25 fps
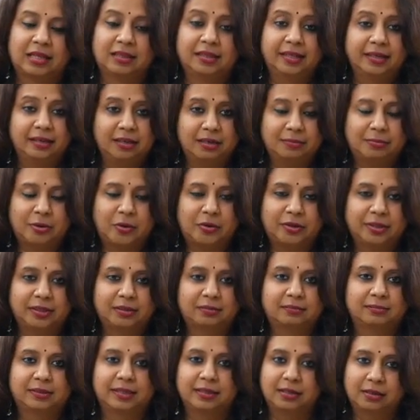Think about
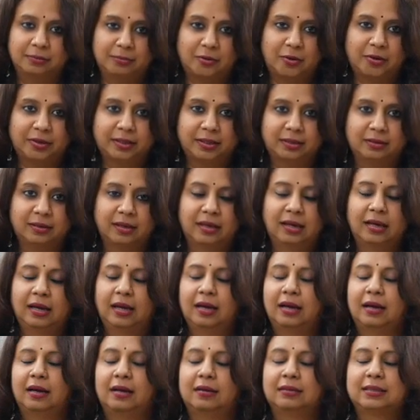it.
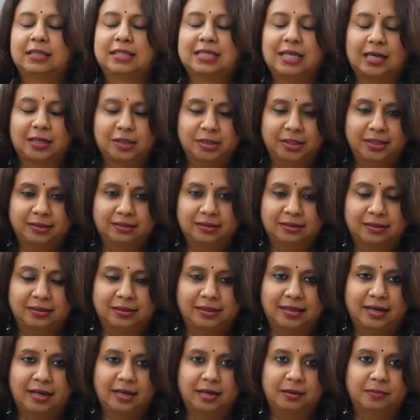This Akshaya
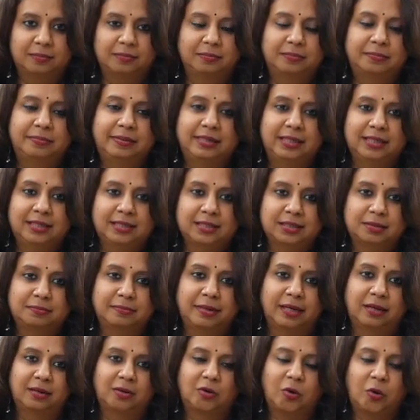Tritiya, please
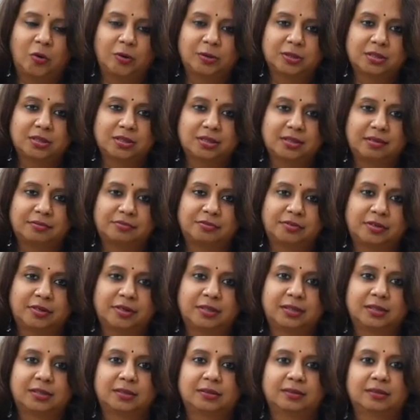make a conscious
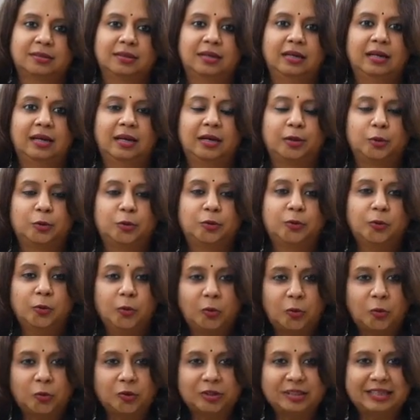effort to
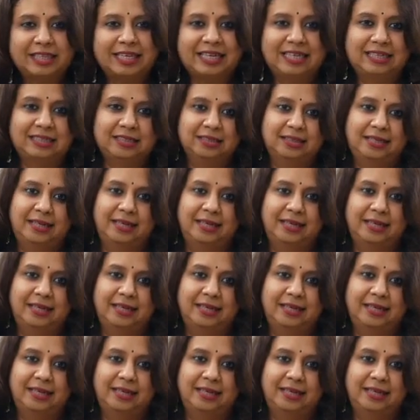do good things